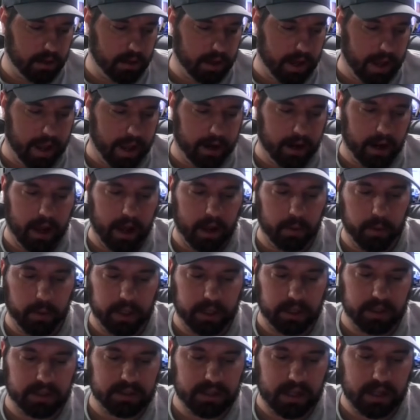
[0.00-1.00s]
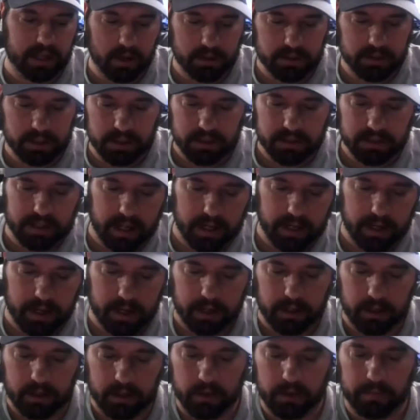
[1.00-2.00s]
I had a high week in sales and decided I
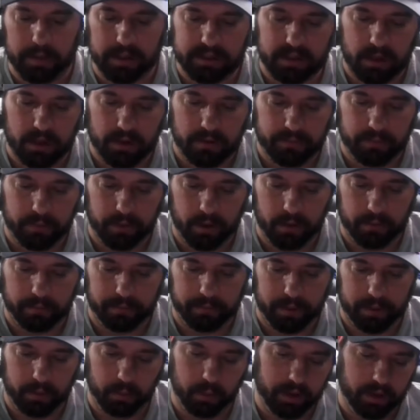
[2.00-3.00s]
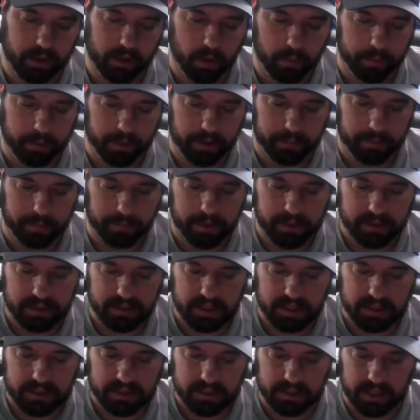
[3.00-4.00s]
could do it myself. Went and opened up a
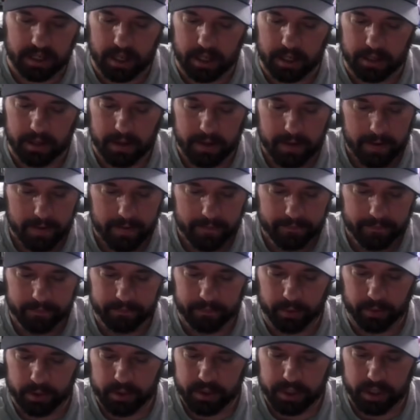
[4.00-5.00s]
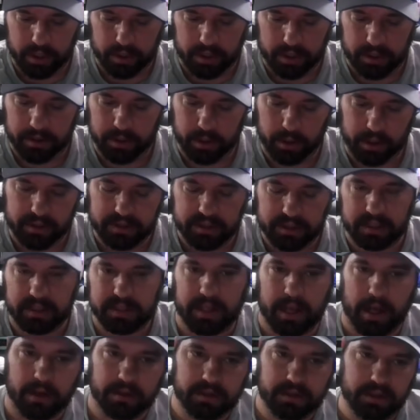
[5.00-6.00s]
business, and first year did
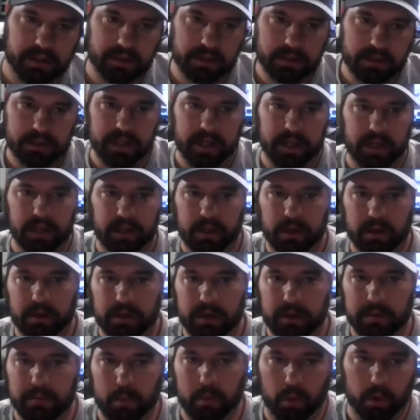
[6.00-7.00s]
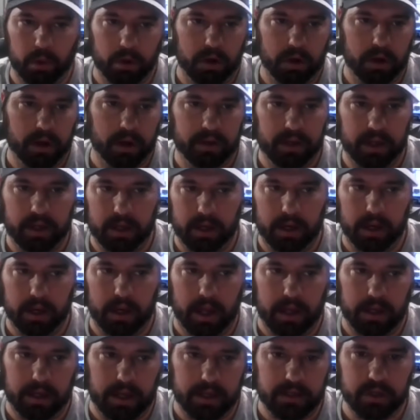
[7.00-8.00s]
36,000. Second year did more, and then
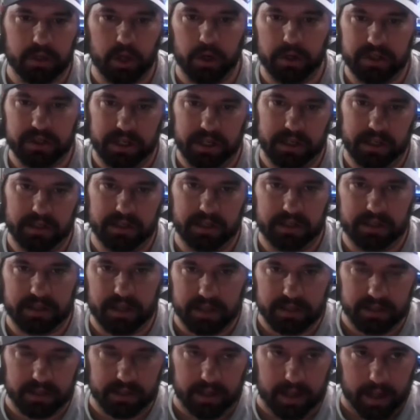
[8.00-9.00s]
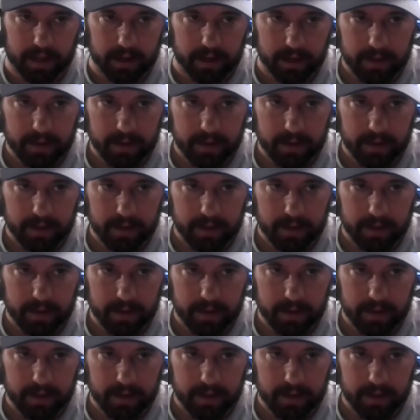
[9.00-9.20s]
I started seeing success on that.